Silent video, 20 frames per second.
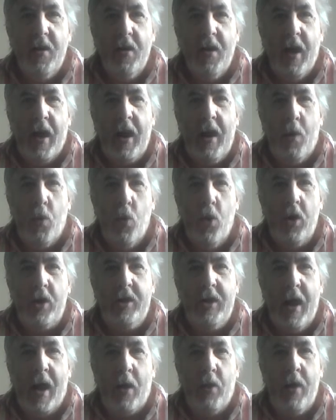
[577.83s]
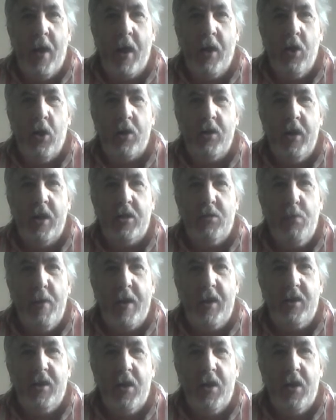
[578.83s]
and I worked it out that I got dismissed.